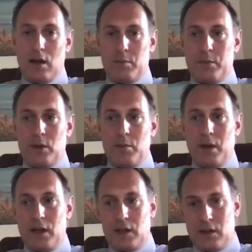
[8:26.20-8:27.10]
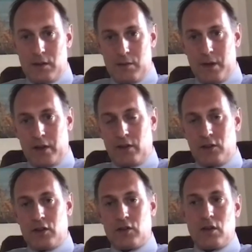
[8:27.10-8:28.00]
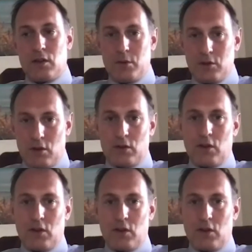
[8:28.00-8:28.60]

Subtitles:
But the main message is that the majority